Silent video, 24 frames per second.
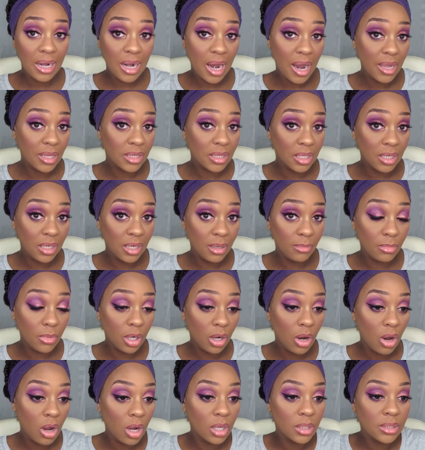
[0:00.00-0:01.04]
like the lip
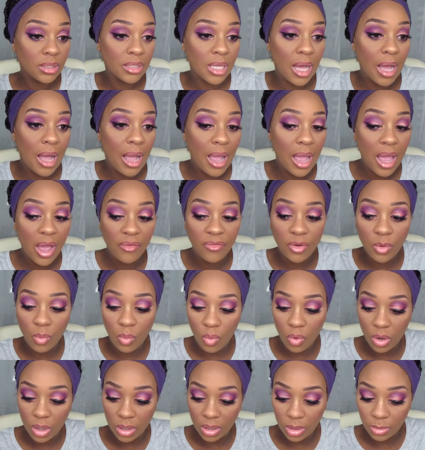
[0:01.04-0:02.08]
gloss. I haven't
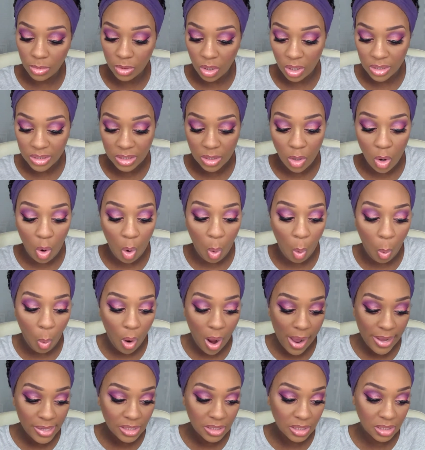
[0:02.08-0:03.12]
worn lip gloss in
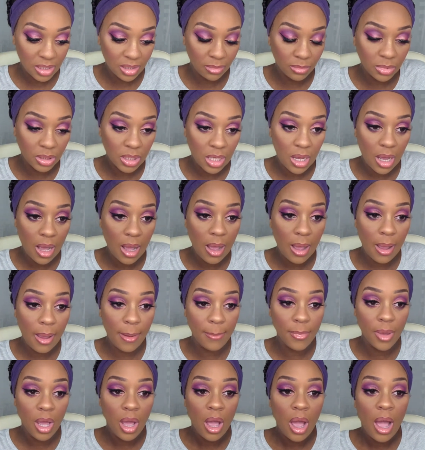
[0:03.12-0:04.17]
quite some
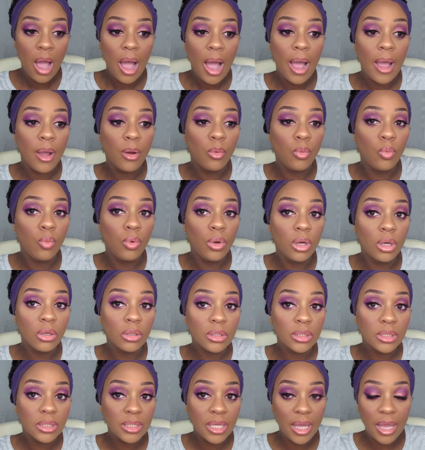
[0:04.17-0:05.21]
time. I will
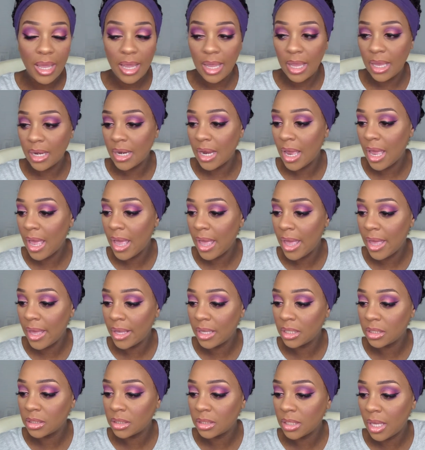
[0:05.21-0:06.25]
say it
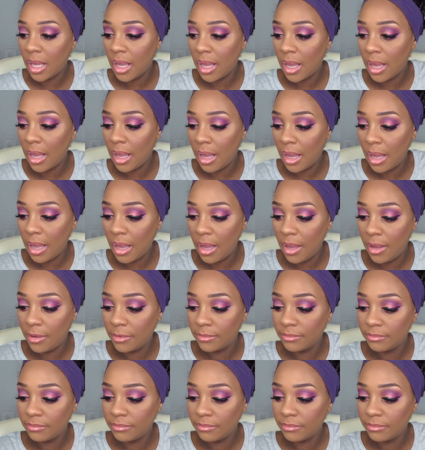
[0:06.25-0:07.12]
has a